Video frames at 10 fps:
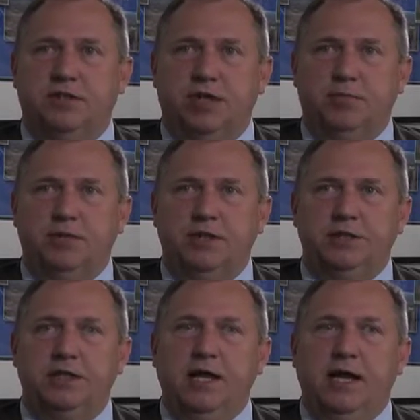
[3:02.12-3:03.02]
to
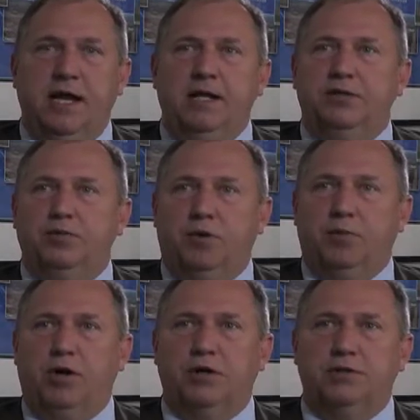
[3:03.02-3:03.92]
companies, and to our
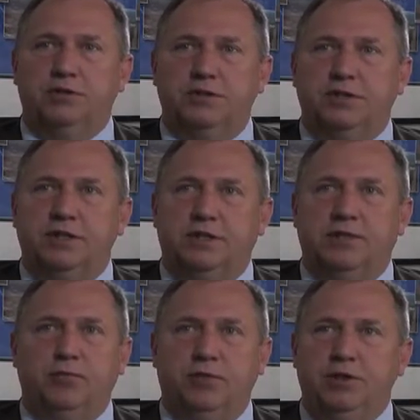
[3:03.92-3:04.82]
partners
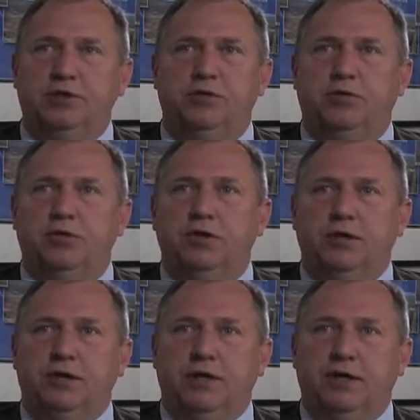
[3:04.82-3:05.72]
and regional
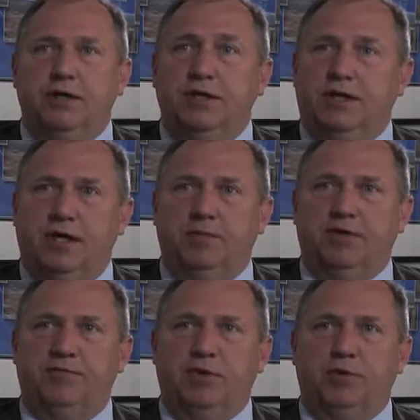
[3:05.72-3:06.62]

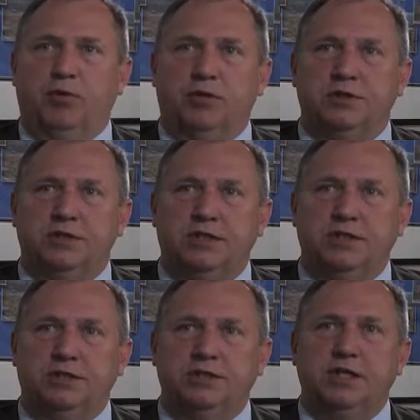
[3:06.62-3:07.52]
economic development
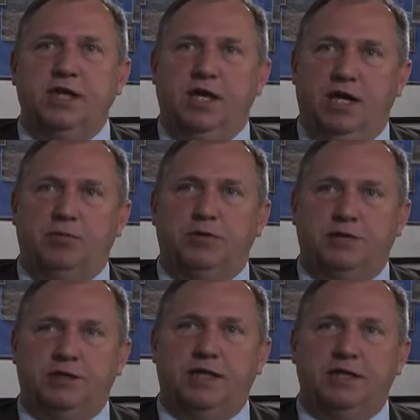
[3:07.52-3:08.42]
organizations, and with
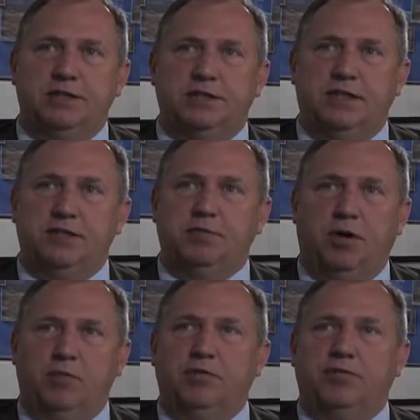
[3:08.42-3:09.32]
the state's
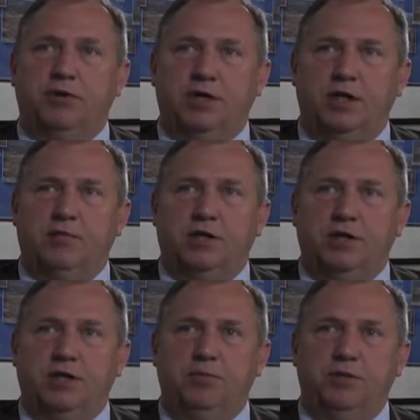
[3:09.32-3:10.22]
Department for
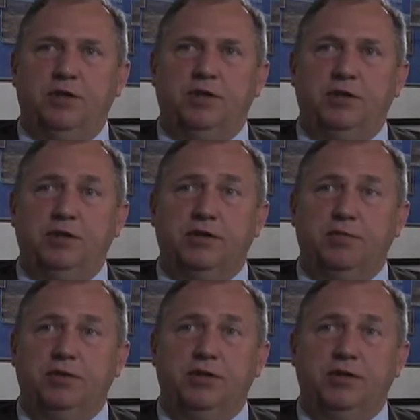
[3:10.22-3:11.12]
Economic and
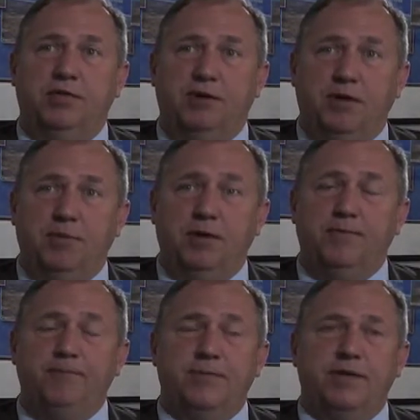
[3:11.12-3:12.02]
Community Development.
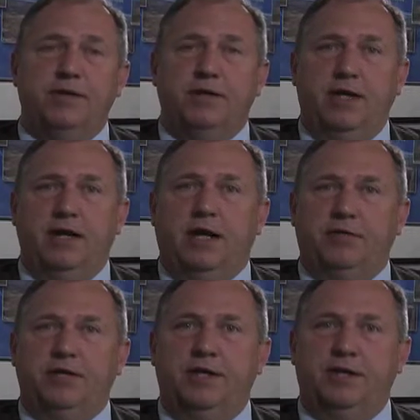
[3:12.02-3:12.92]
And I
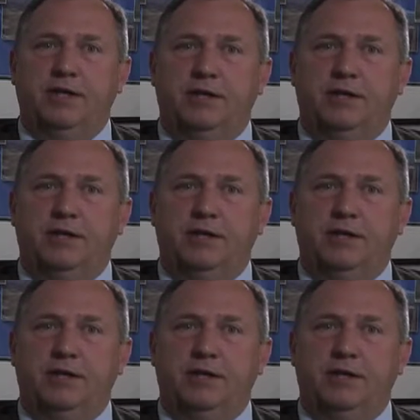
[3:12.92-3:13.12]
think